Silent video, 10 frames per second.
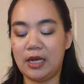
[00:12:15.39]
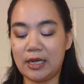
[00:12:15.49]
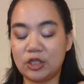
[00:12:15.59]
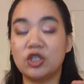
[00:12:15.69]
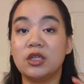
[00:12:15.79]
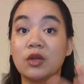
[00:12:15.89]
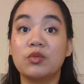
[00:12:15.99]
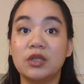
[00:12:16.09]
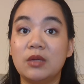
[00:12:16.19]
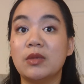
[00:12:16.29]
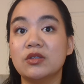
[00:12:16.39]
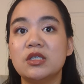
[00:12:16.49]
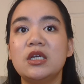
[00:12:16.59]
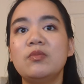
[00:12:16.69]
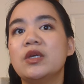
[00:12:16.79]
and actually like really
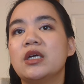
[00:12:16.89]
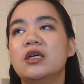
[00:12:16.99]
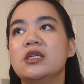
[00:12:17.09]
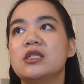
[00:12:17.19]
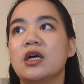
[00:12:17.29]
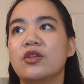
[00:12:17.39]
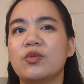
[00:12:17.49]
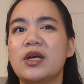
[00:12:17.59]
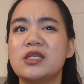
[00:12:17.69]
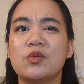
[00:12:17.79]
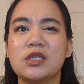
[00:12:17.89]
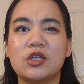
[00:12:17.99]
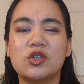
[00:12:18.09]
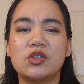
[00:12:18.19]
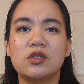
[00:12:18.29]
melted it, because otherwise it was like